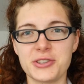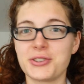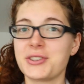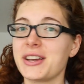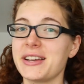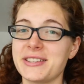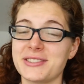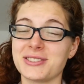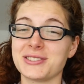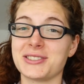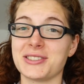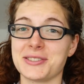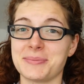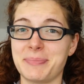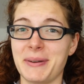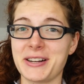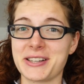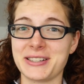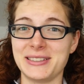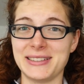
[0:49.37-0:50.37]
Today's also a
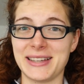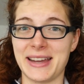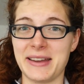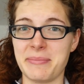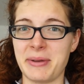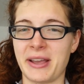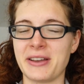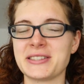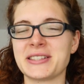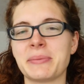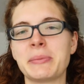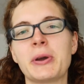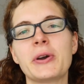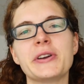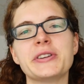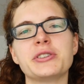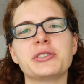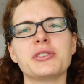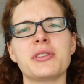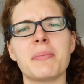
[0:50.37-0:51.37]
special day because I'm
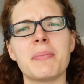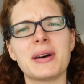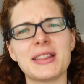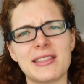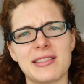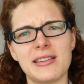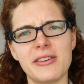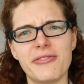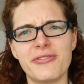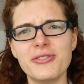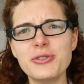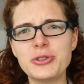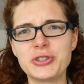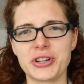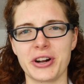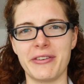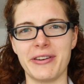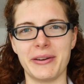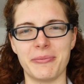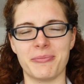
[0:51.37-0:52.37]
going to the monthly food
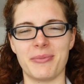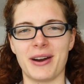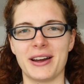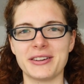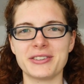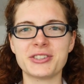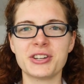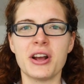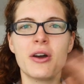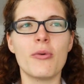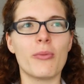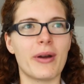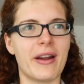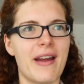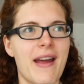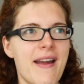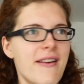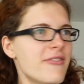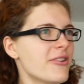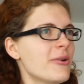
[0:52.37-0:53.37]
sharing brunch
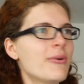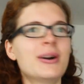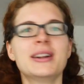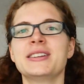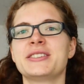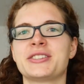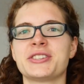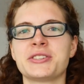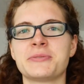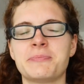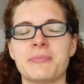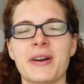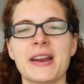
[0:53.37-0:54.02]
where everyone is just